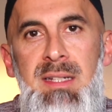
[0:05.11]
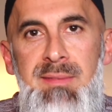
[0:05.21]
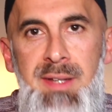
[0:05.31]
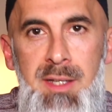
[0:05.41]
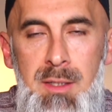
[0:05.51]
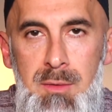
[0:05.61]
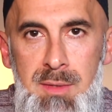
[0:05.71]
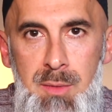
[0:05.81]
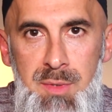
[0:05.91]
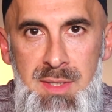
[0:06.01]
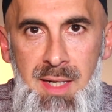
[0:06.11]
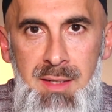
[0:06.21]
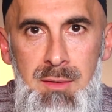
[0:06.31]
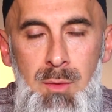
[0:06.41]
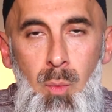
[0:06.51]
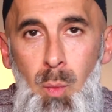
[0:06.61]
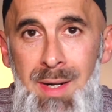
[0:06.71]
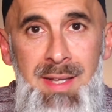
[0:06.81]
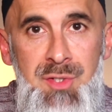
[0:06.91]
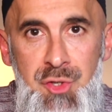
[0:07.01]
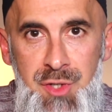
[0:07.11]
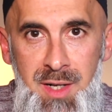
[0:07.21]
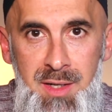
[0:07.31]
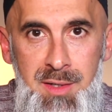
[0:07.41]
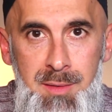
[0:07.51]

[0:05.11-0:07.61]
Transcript: a video that was titled, What is a Shaykh?